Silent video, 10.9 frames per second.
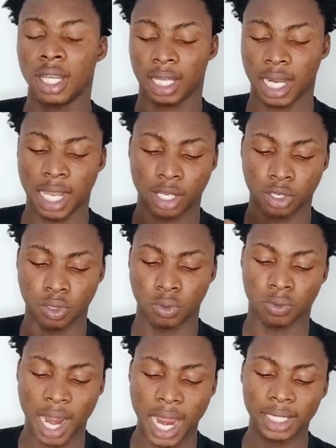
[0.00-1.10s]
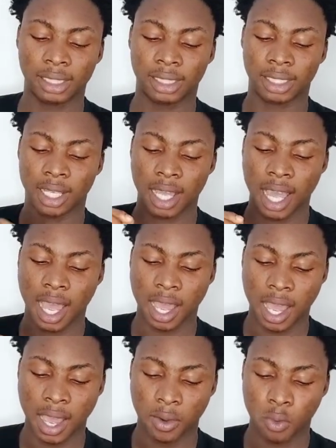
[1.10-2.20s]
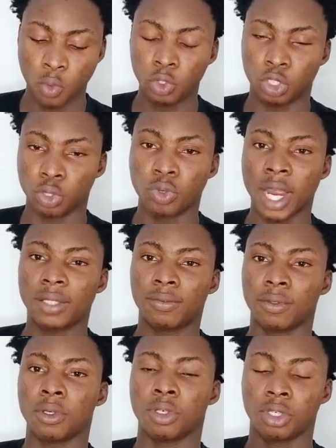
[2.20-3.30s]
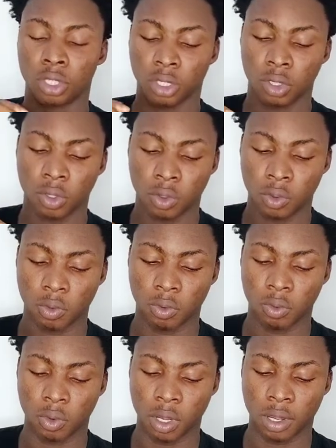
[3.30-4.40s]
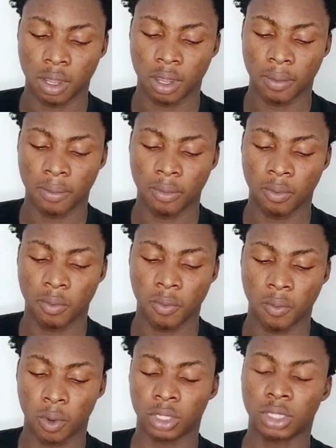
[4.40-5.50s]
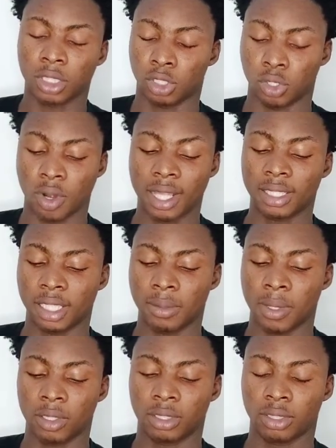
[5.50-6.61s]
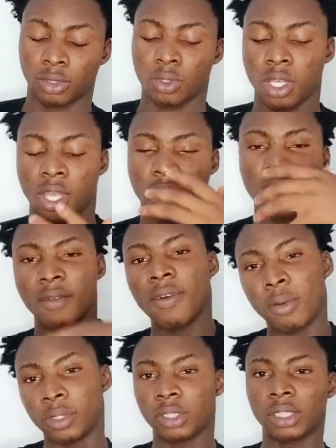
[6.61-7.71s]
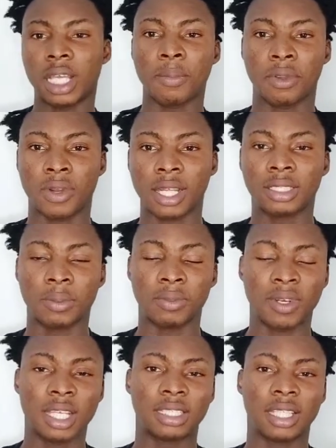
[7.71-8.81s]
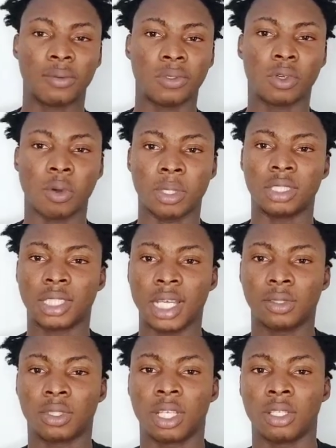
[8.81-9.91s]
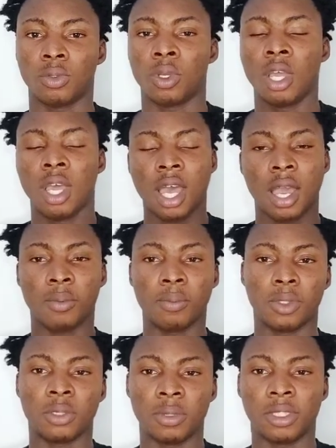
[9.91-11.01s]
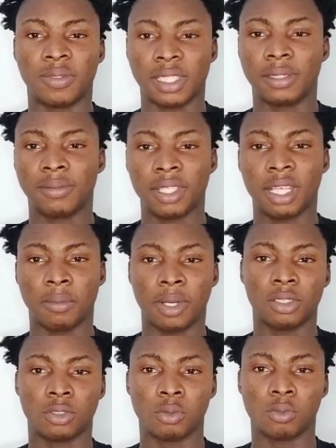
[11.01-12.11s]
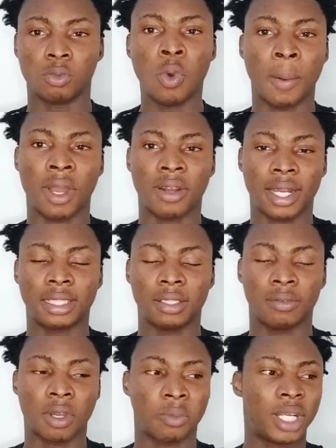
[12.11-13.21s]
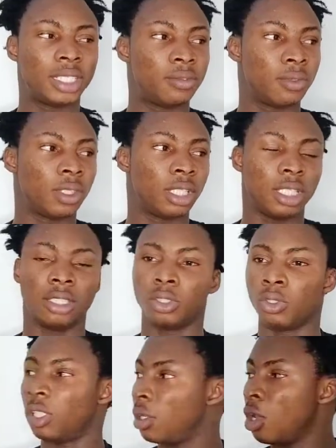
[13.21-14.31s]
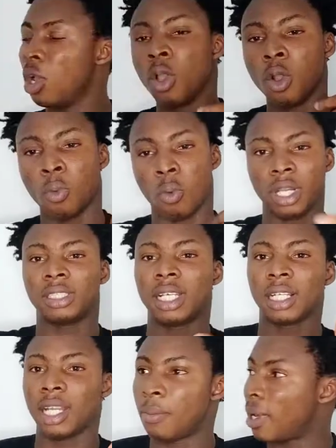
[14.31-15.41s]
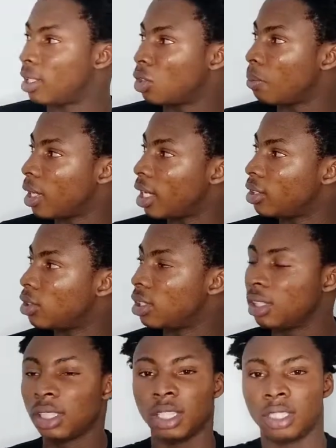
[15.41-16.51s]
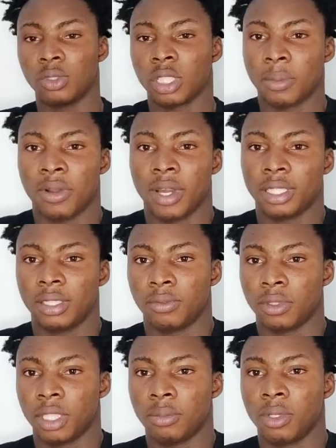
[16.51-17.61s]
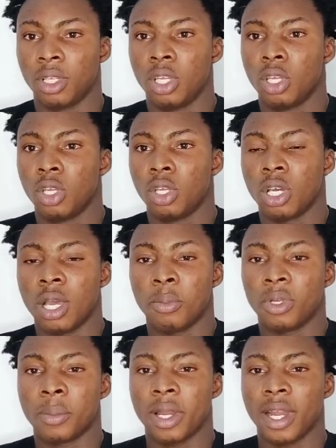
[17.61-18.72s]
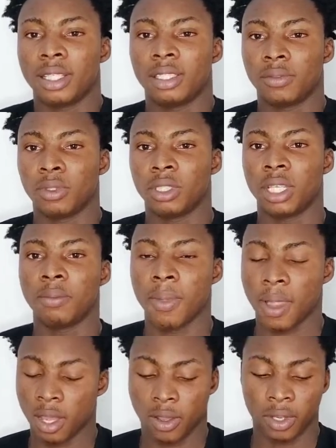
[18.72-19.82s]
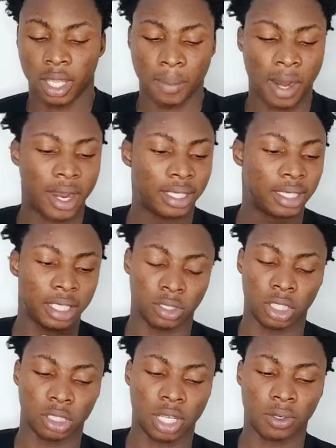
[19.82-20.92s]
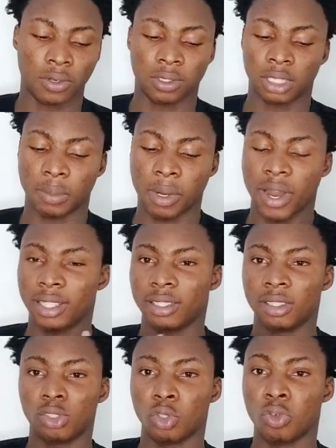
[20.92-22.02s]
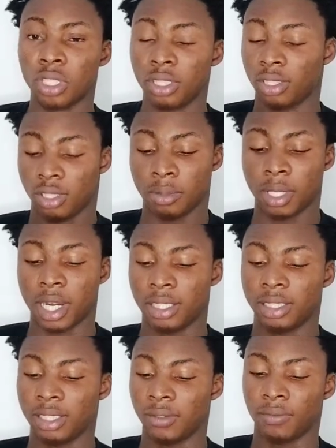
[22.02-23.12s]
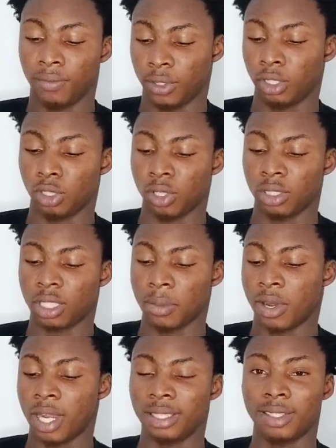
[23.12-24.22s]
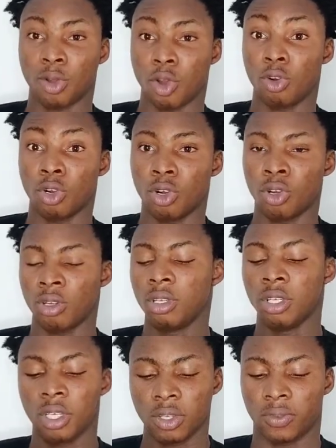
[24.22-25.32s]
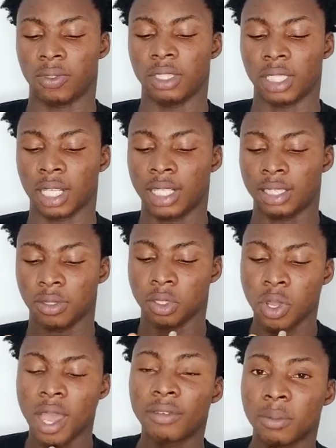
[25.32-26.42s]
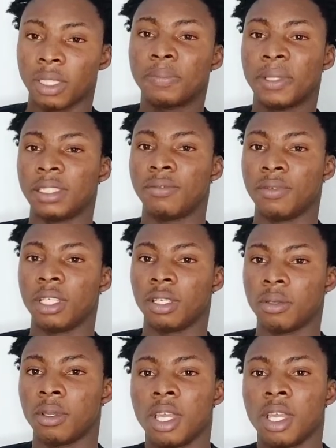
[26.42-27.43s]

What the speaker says: Like you write, who do you write for? What is your writing about? So if I would say I'm a writer, before I say I want to commoditize what I know, I must be specific about who am I writing. If I'm writing for kids, okay, what exactly am I supplying to these kids? What am I writing for them? What am I writing for them? Okay, am I writing educational content? Am I writing stories? Am I writing fictions? Am I writing horror? Or things like that. You have to be specific.